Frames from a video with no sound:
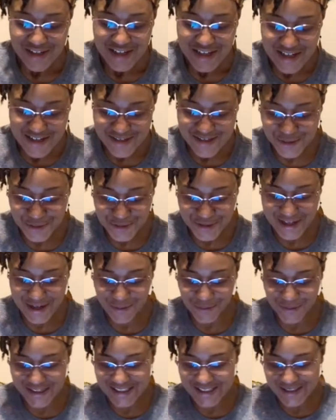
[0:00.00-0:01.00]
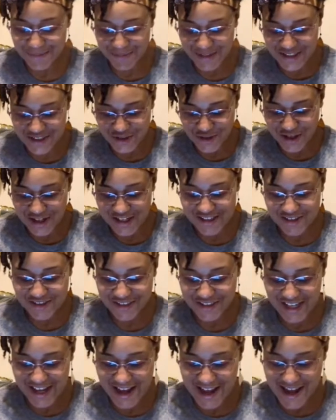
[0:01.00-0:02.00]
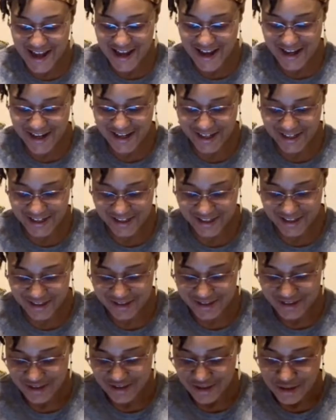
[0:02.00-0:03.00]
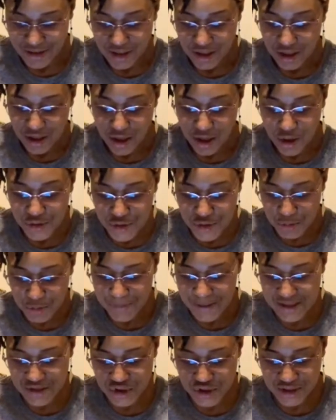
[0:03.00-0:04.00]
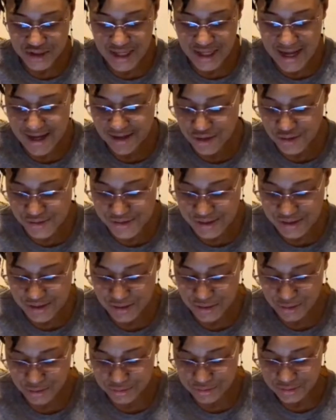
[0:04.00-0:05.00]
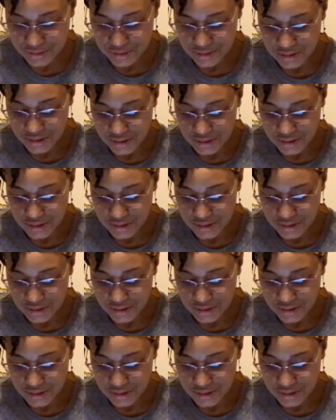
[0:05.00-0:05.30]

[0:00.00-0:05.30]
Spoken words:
Also, can't wait to meet you. Also, yay! Oh, you'll be in Chicago soon.